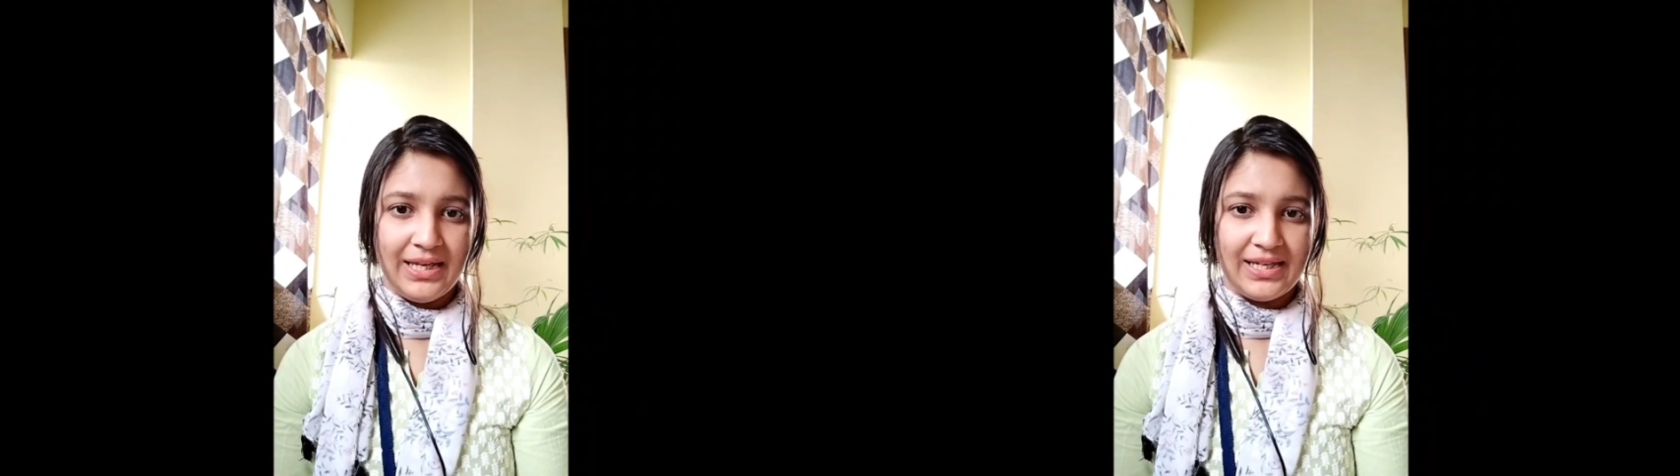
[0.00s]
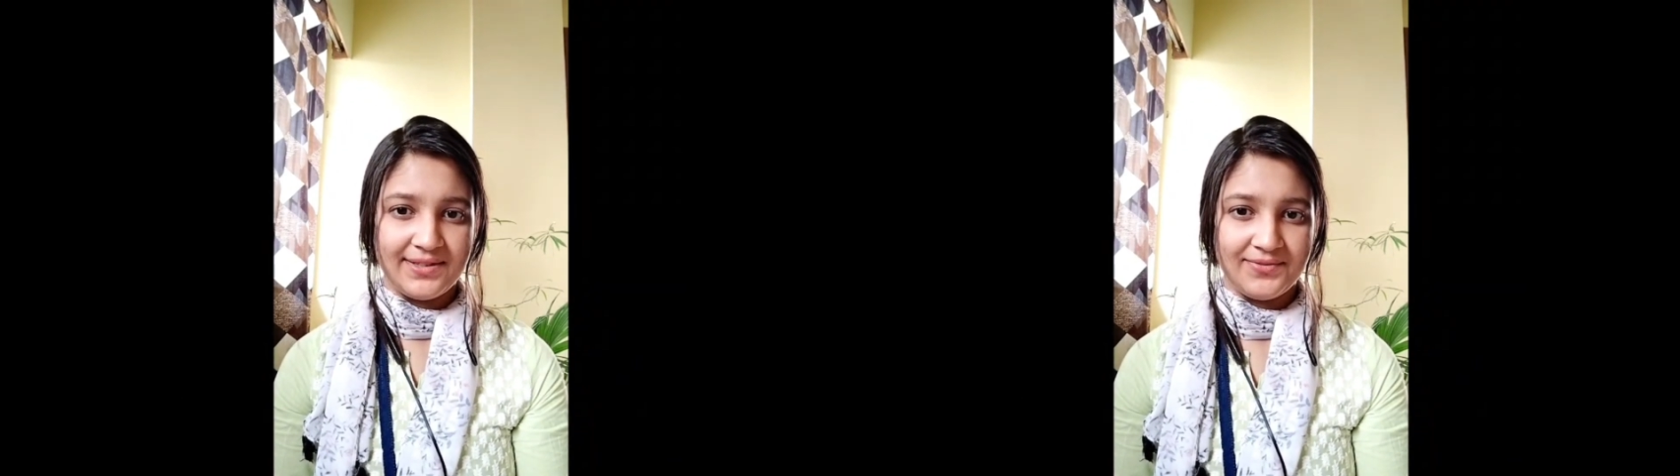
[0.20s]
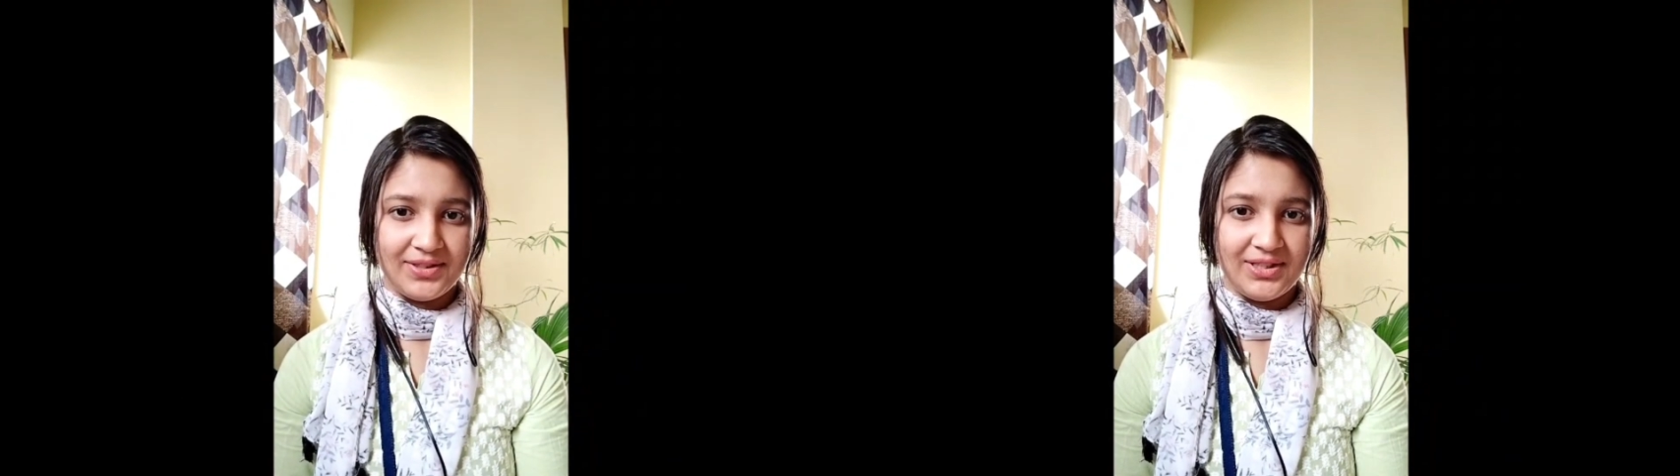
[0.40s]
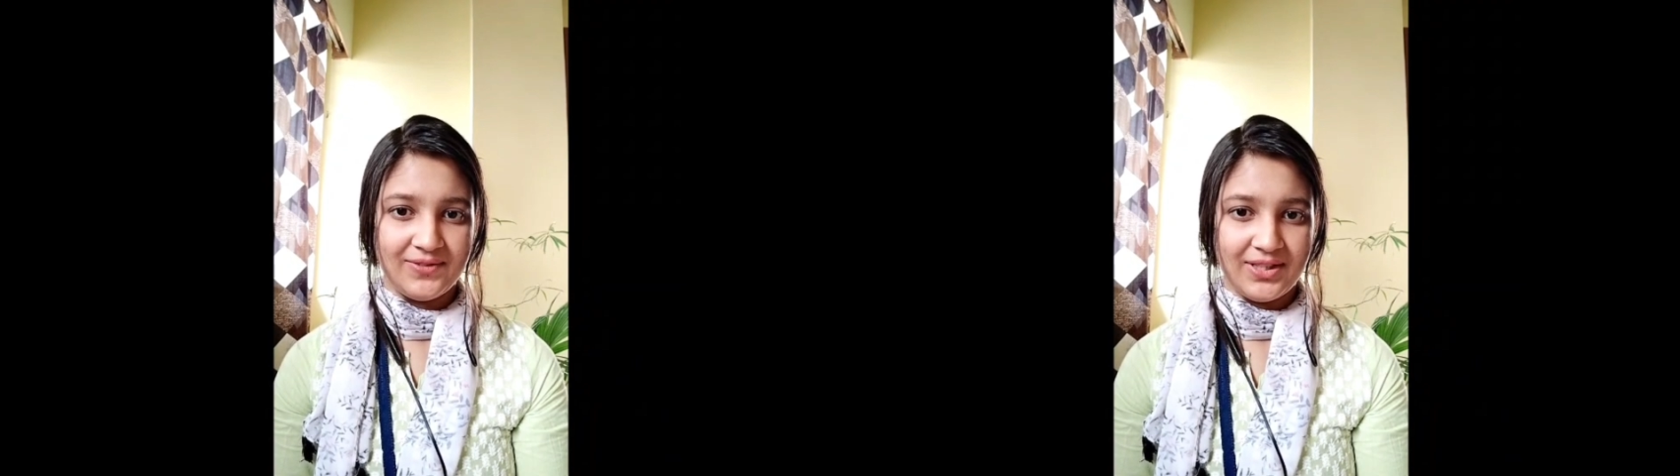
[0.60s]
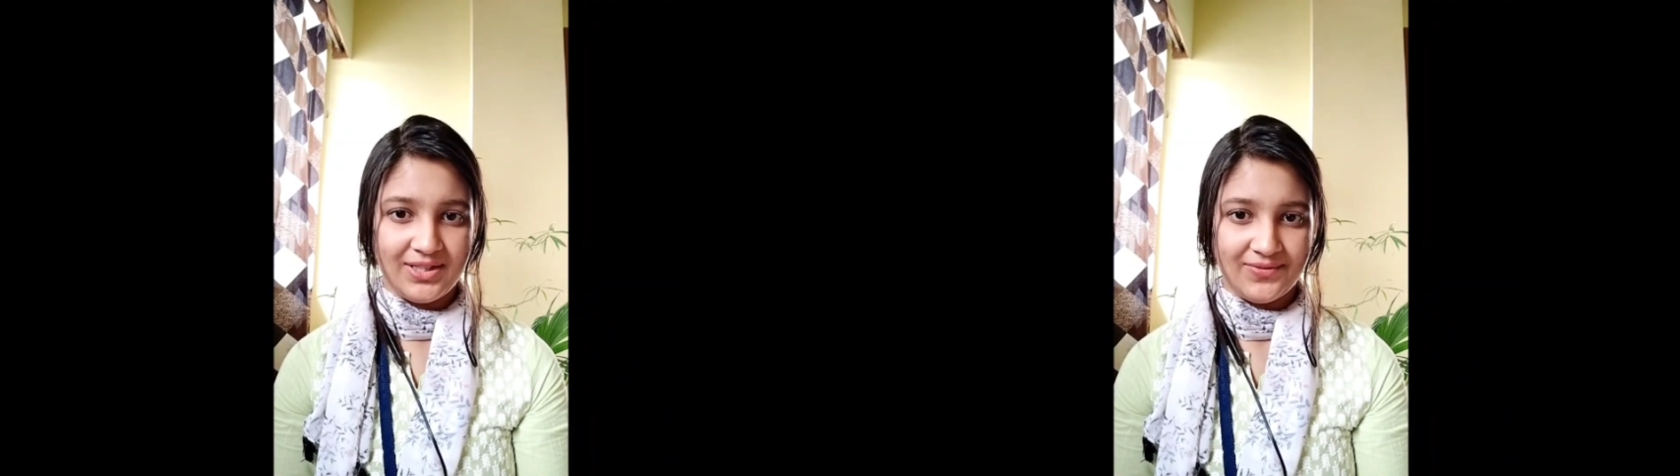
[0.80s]
is a
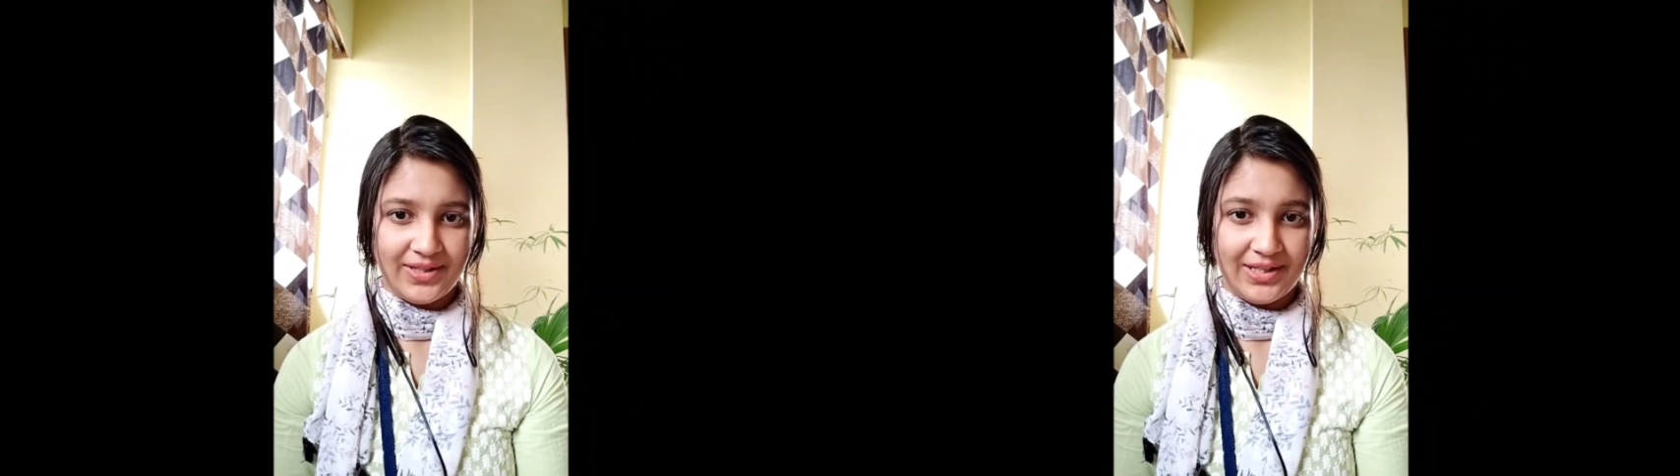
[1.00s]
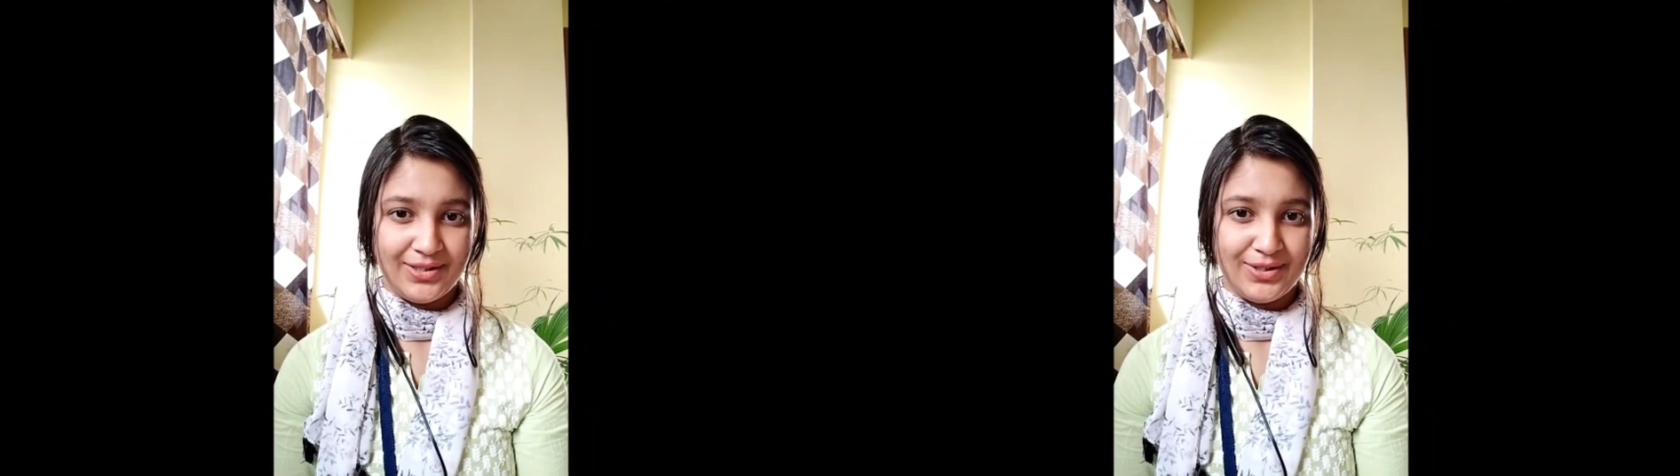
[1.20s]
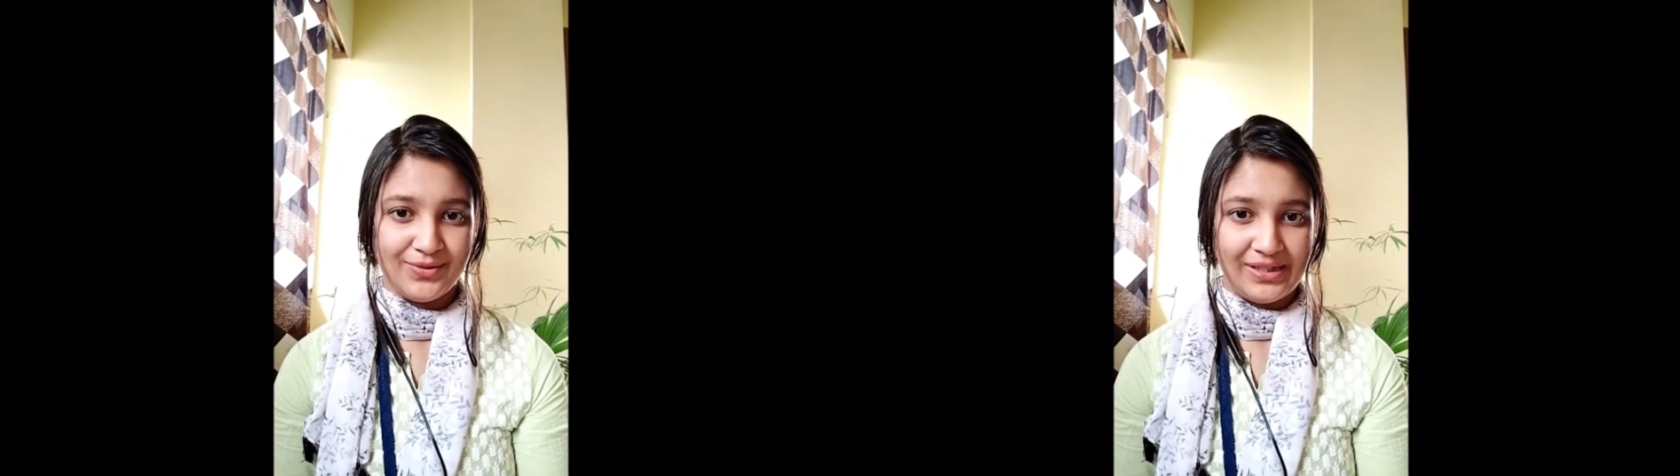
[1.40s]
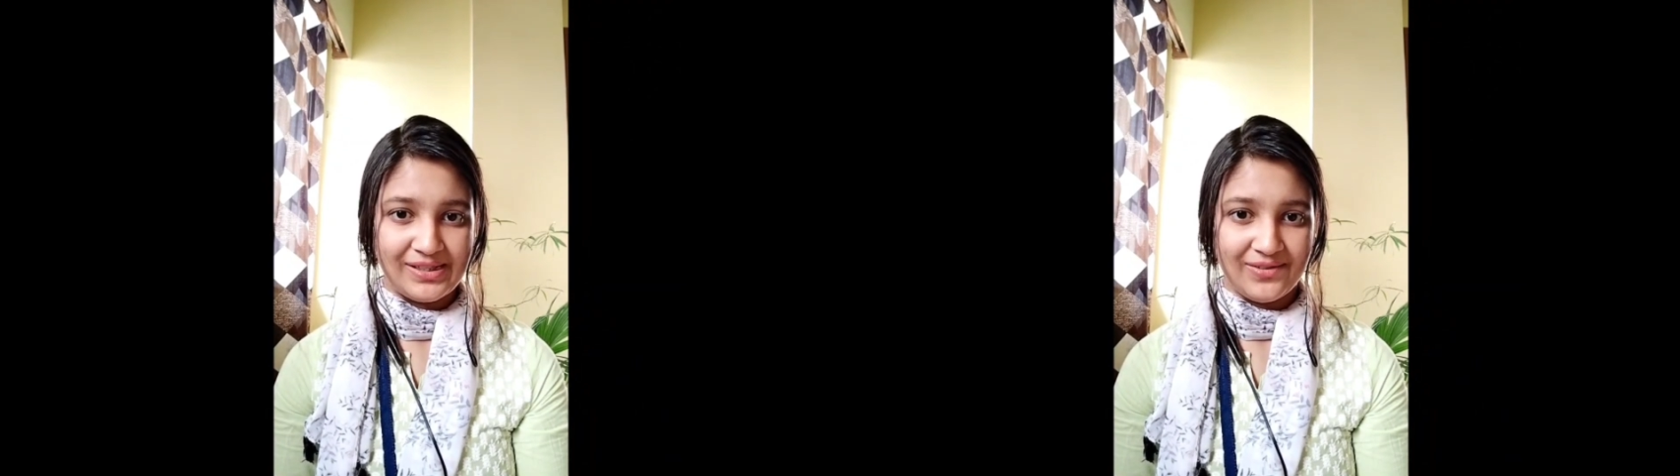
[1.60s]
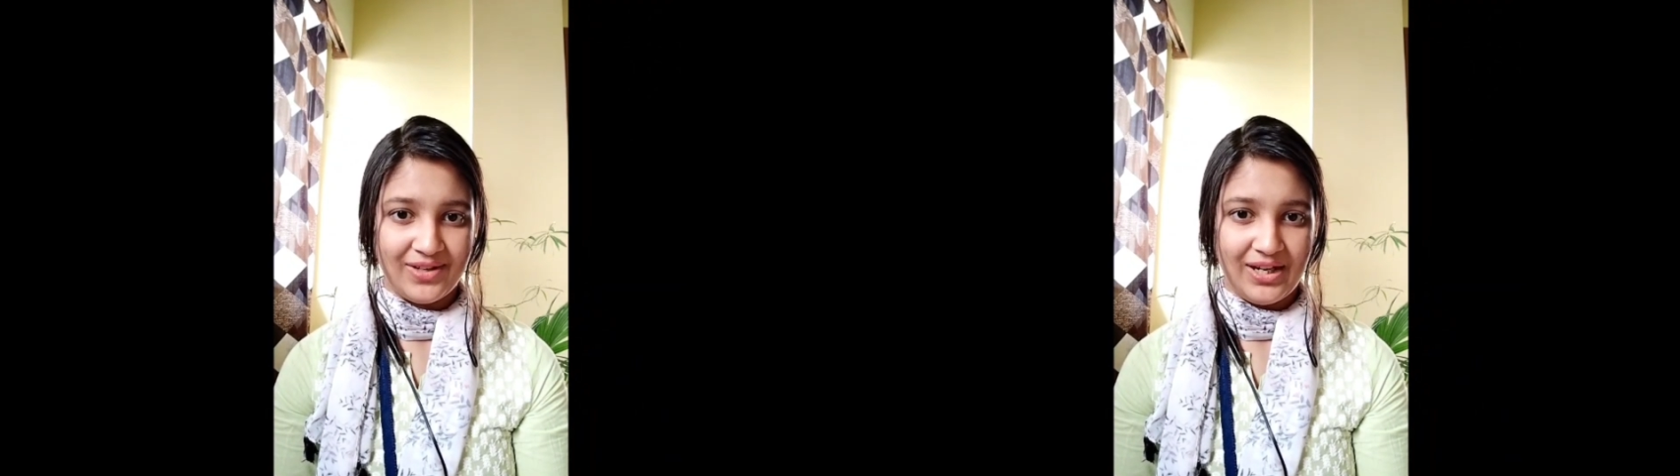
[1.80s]
worldwide event to
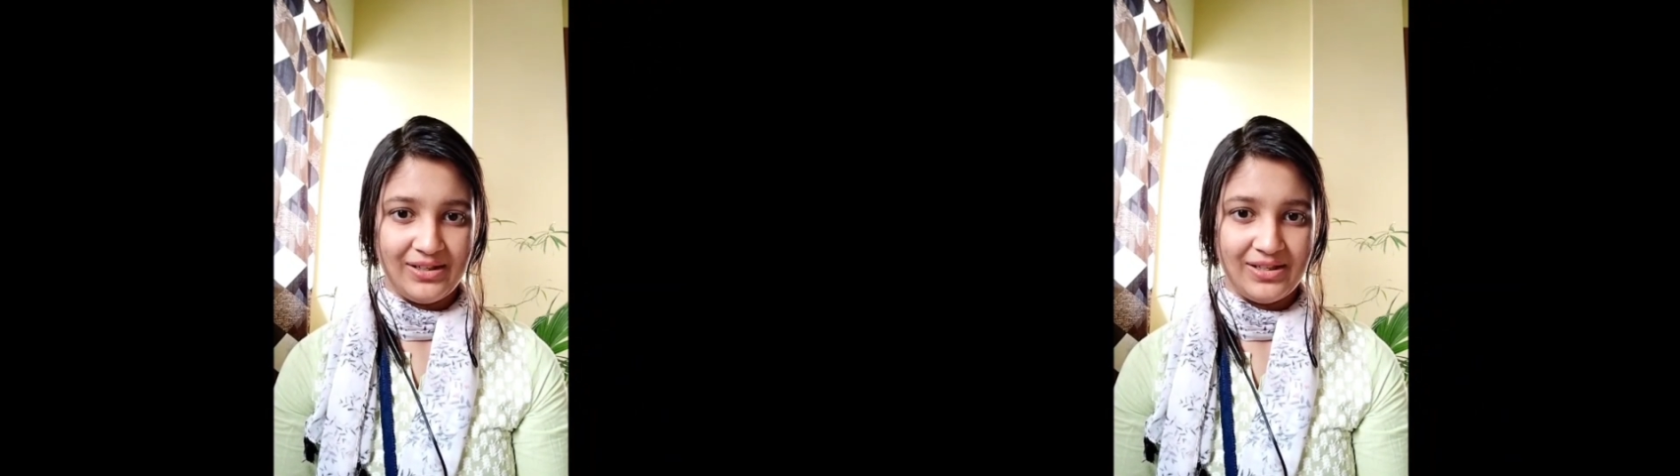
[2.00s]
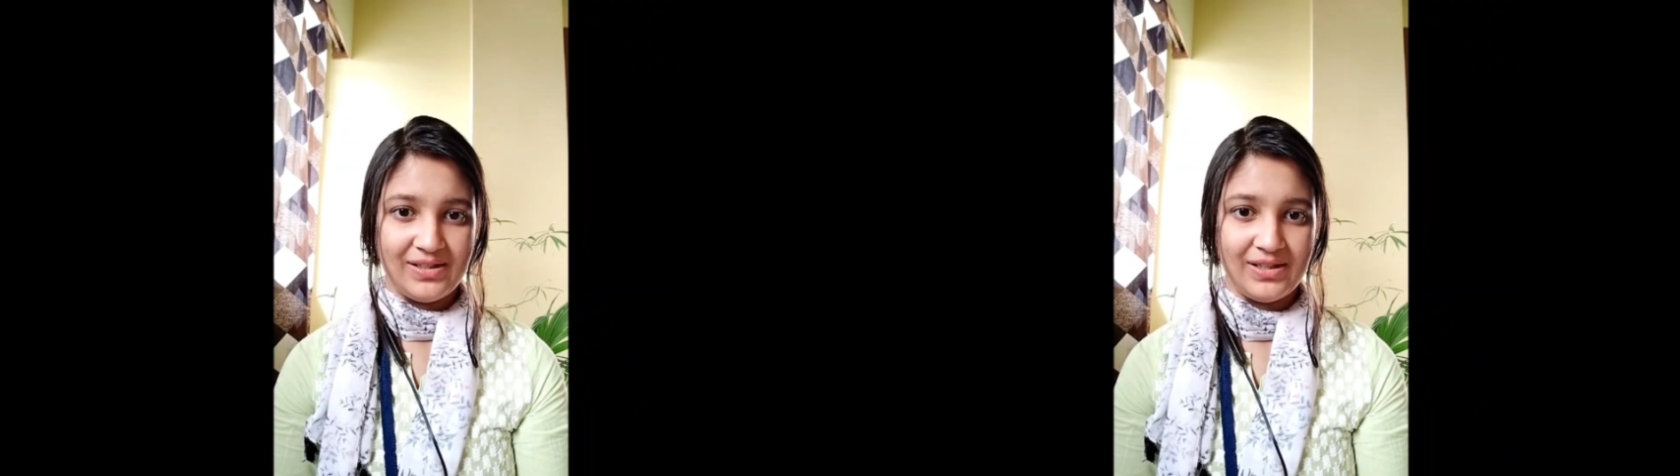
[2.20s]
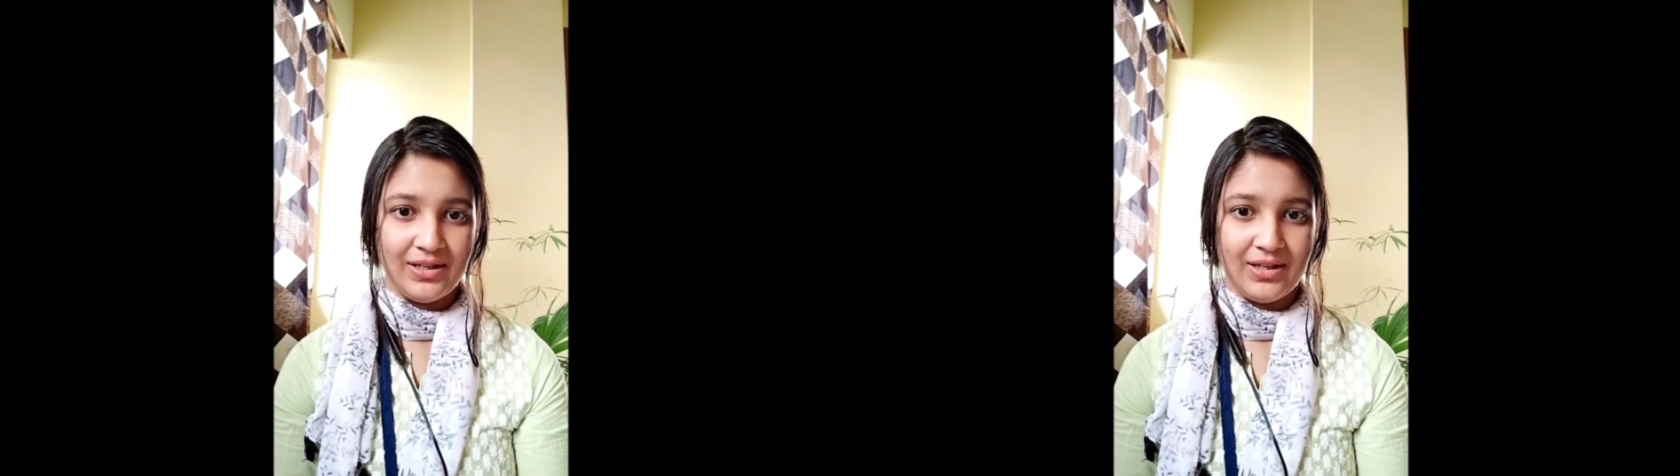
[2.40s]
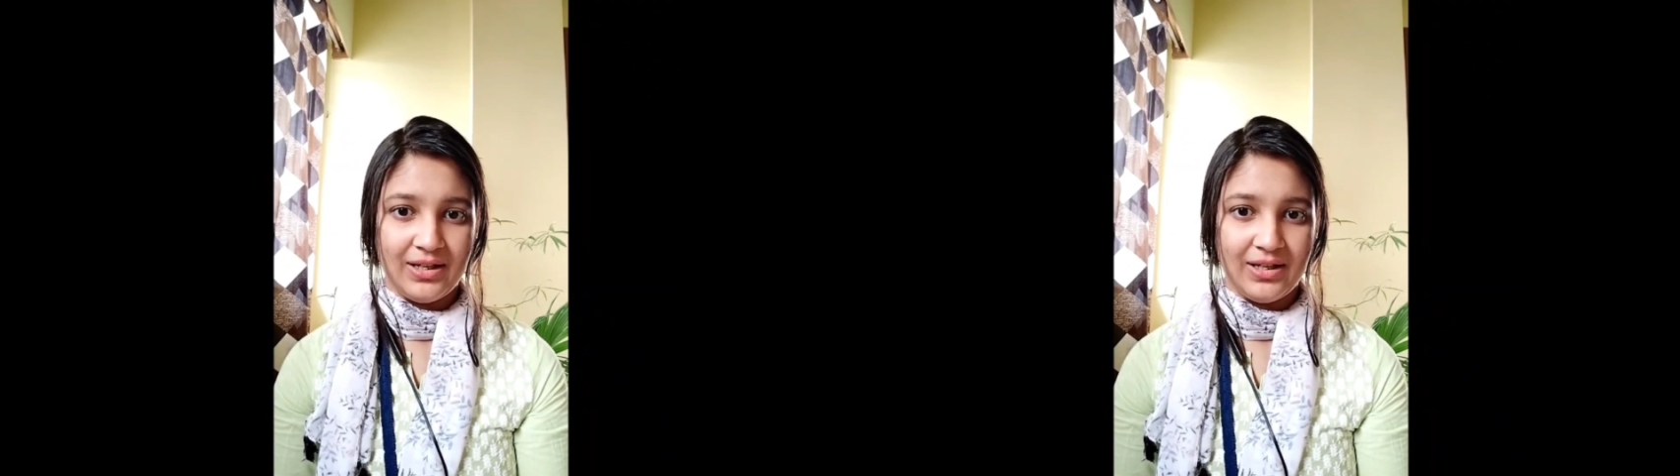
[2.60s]
raise awareness